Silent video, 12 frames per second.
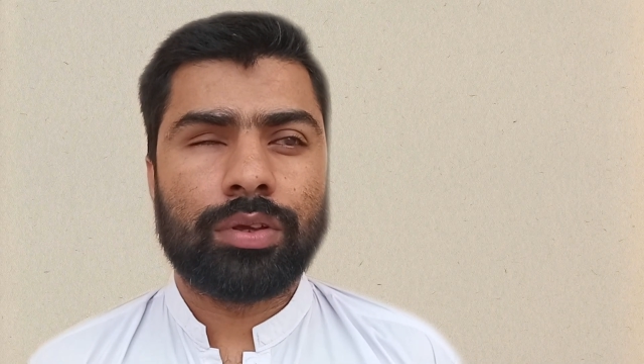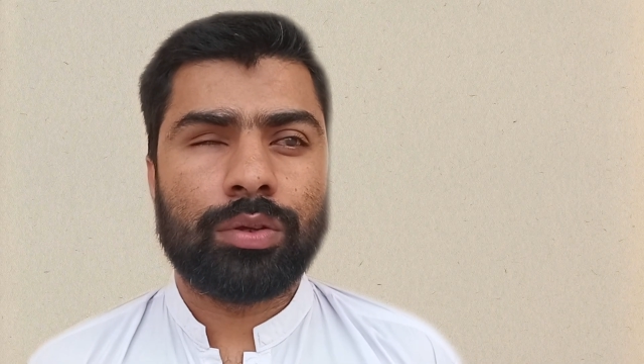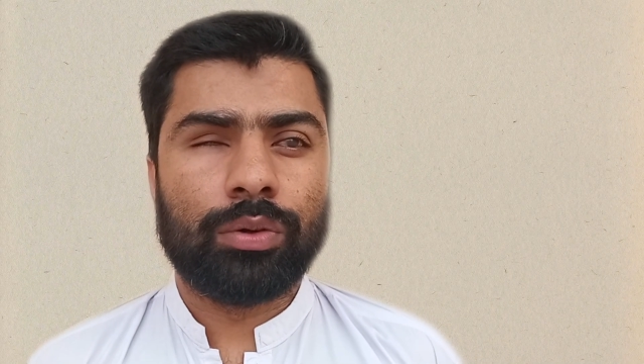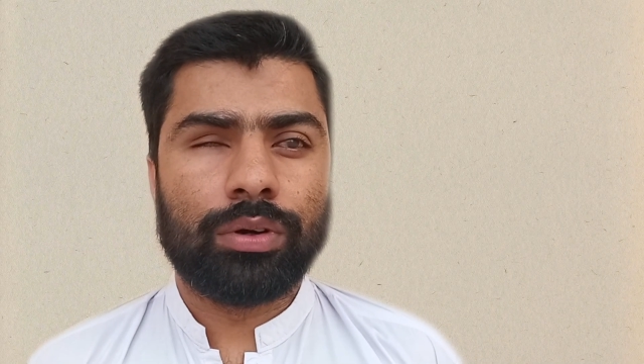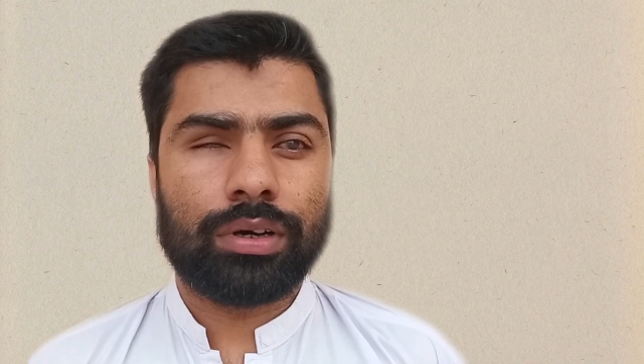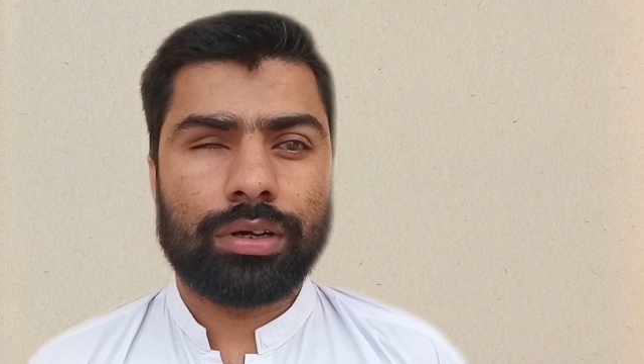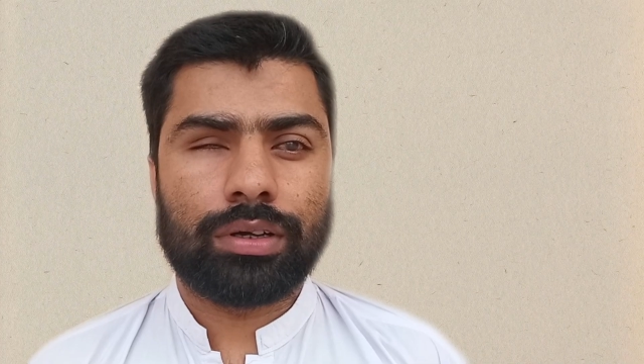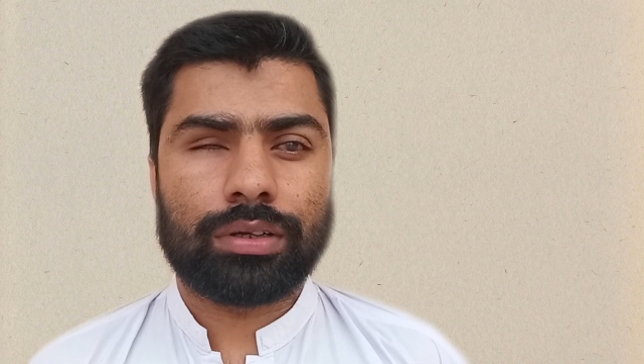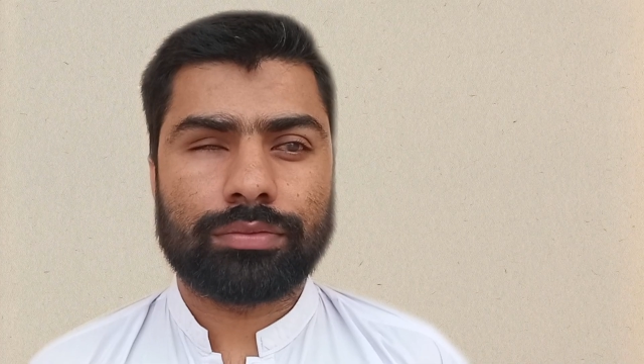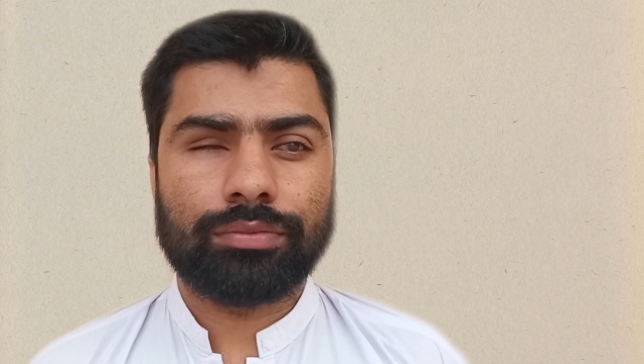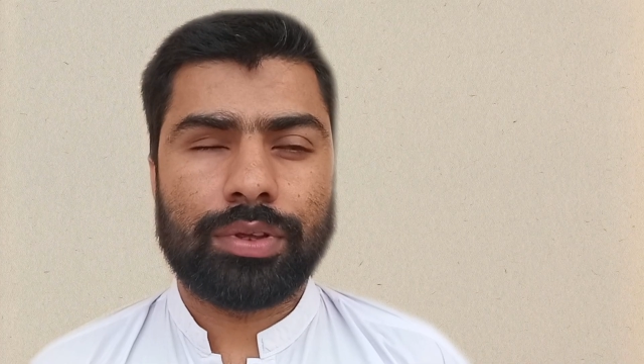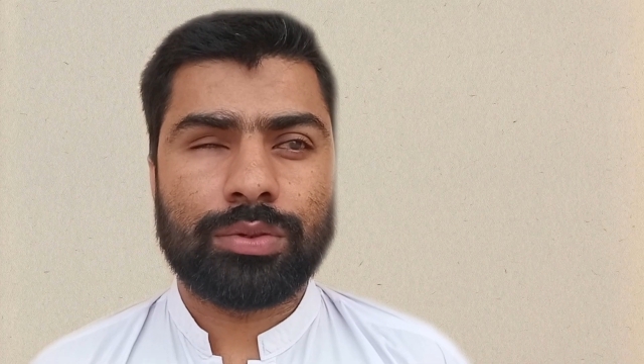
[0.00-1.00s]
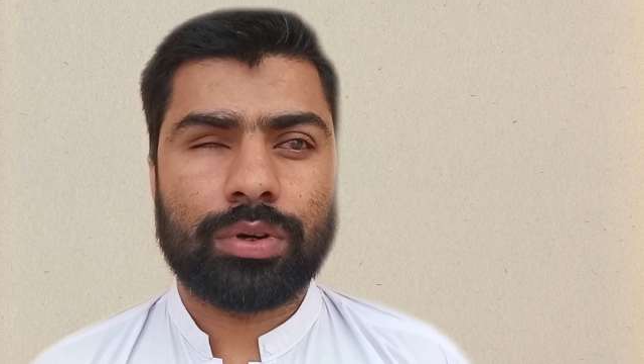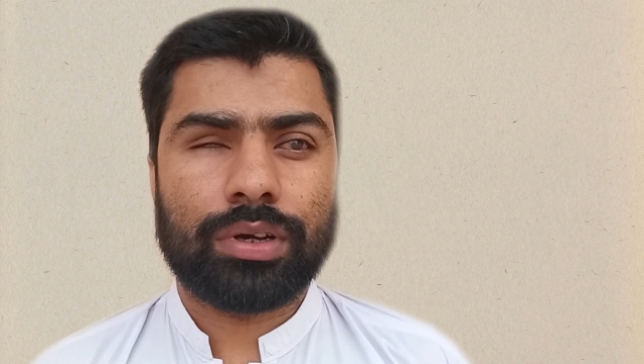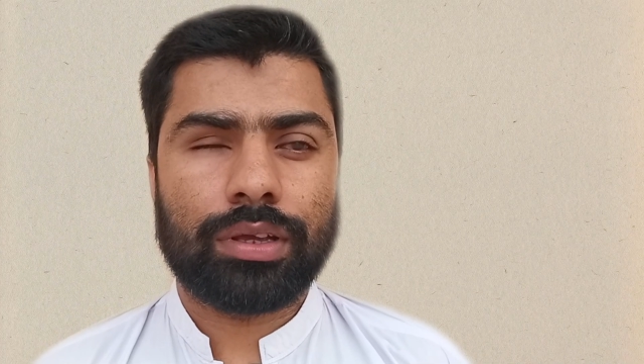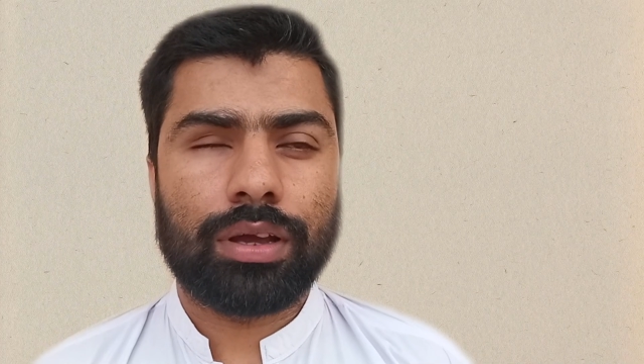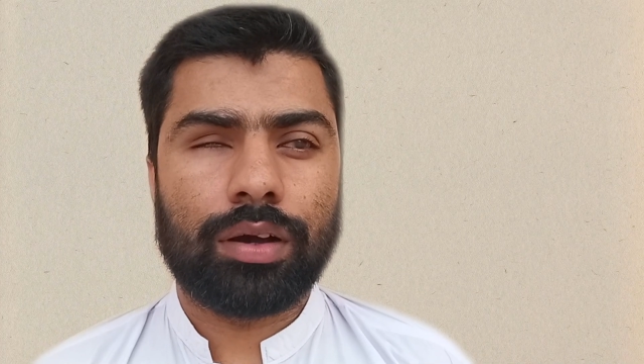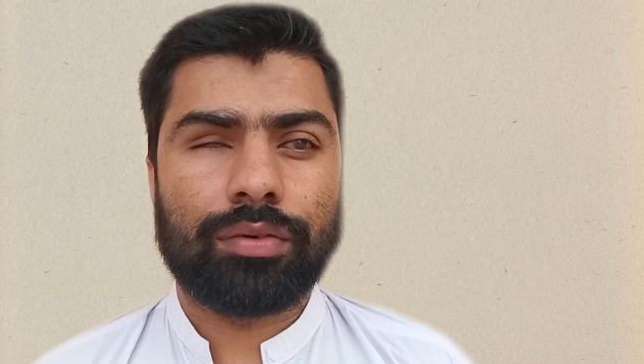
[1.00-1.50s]
you are
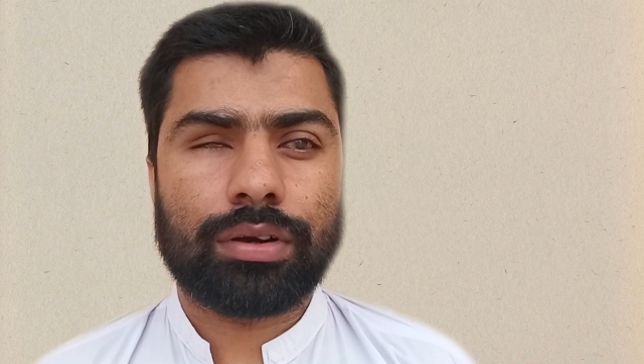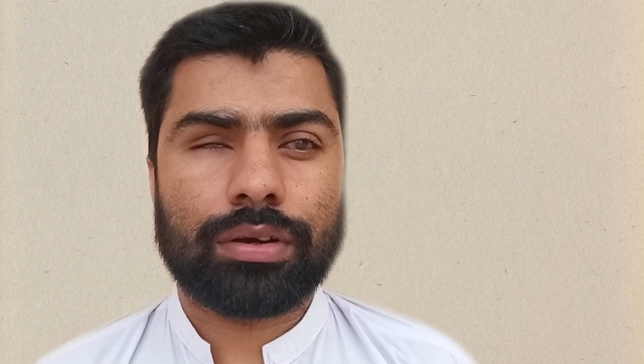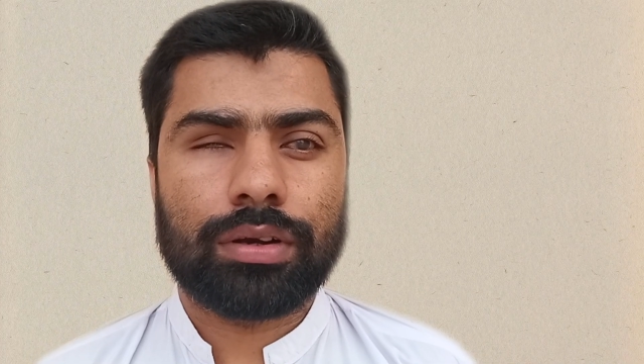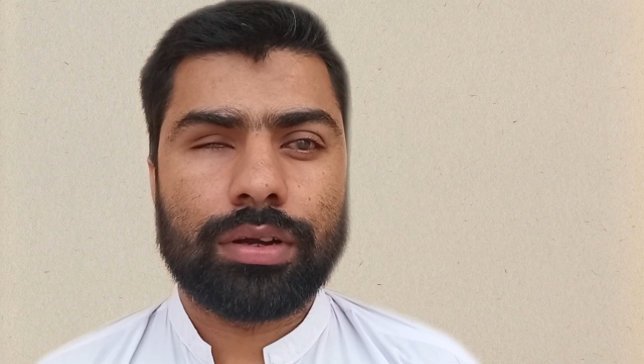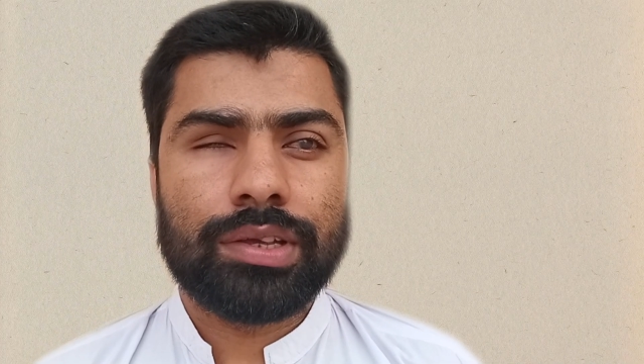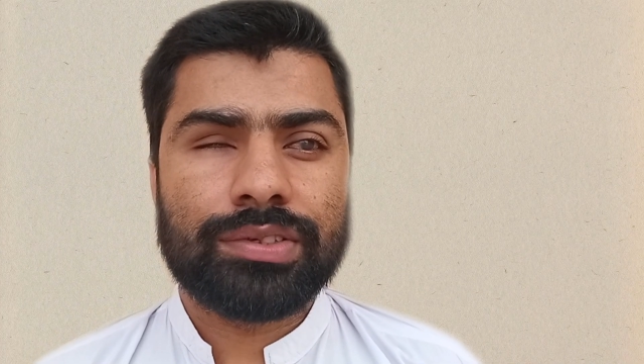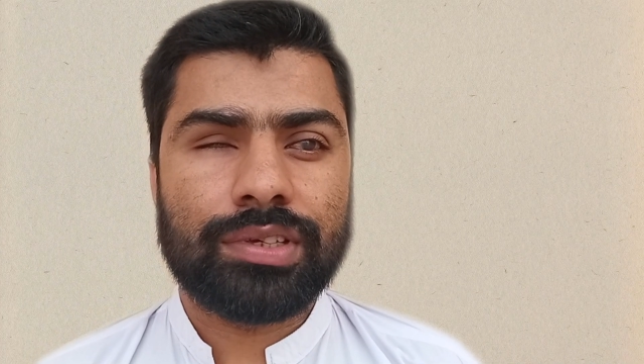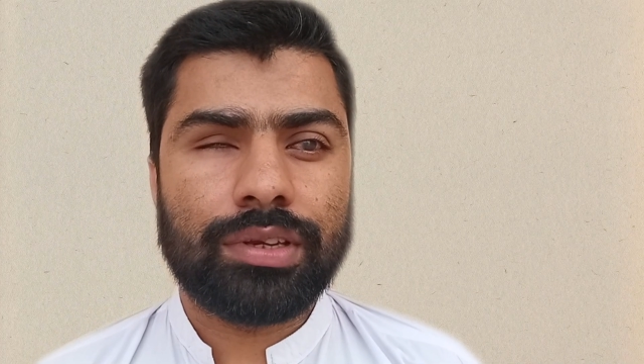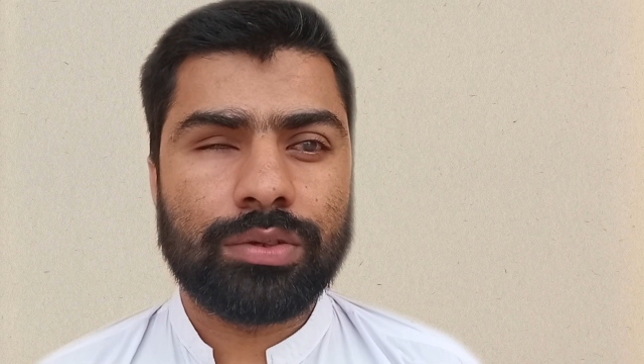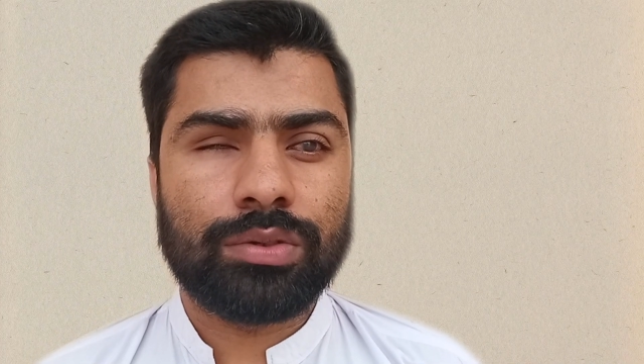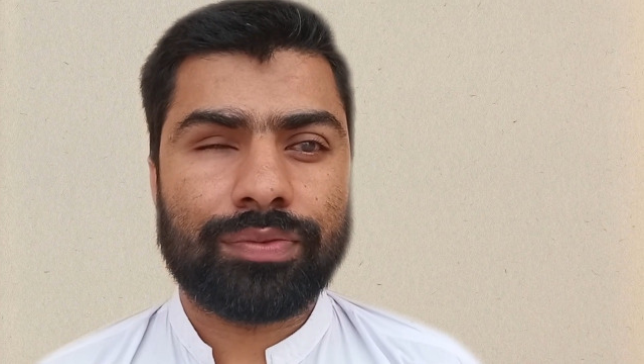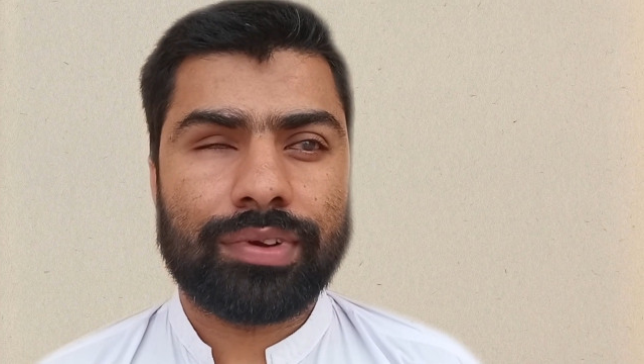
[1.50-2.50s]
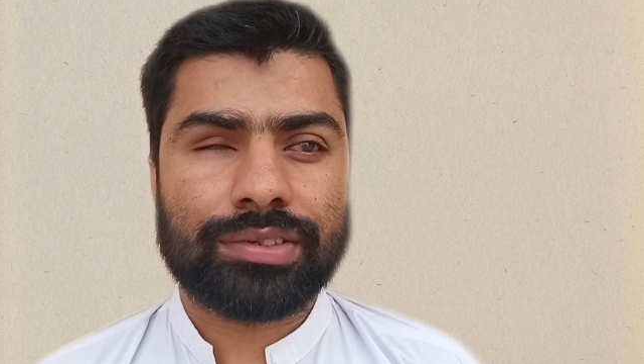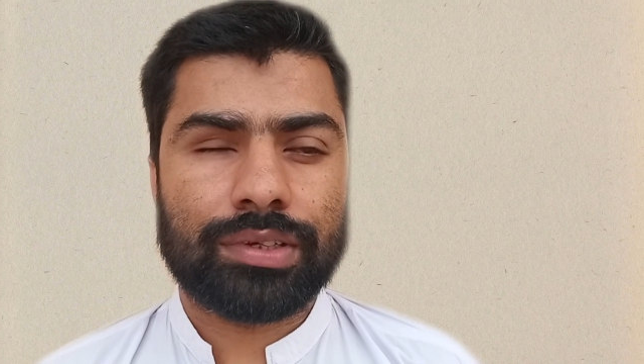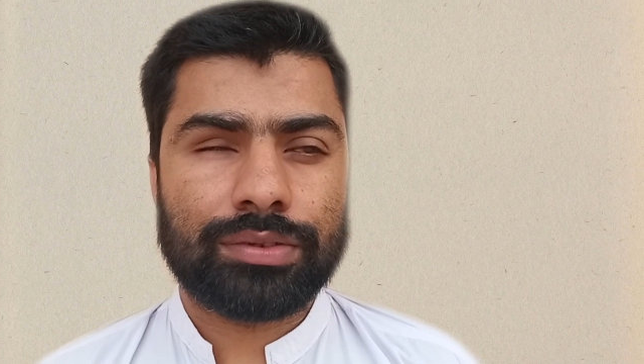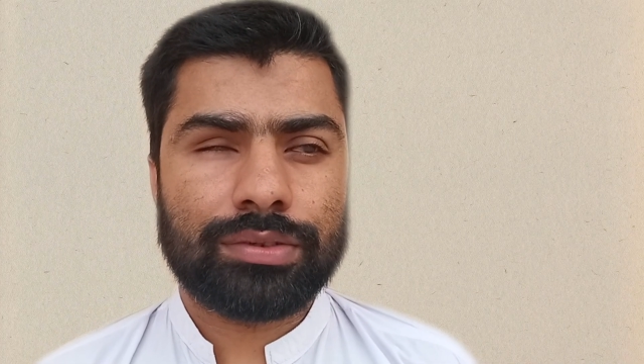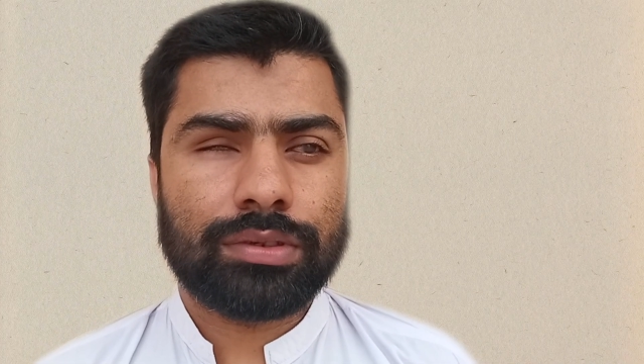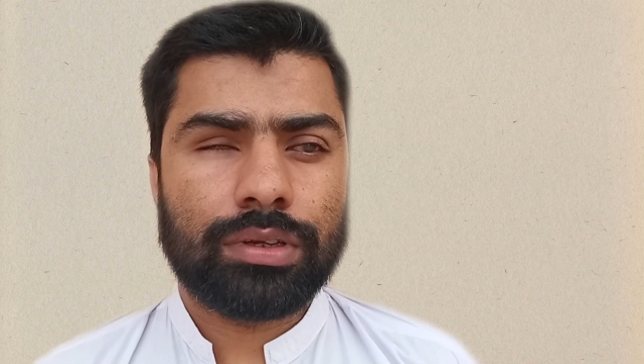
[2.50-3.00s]
enjoying our series of
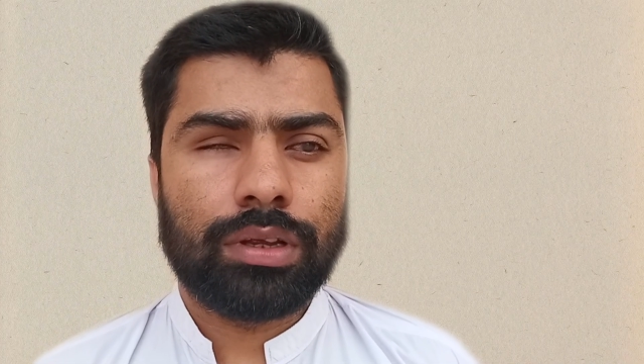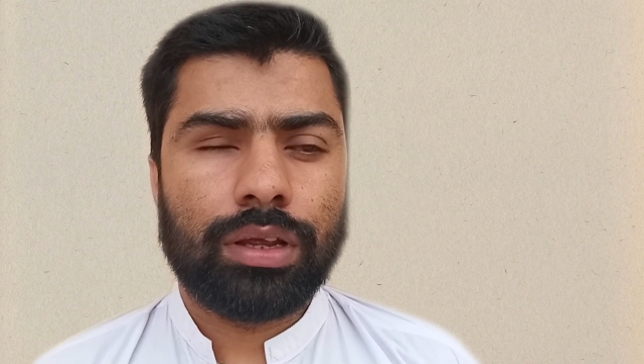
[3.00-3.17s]
lessons.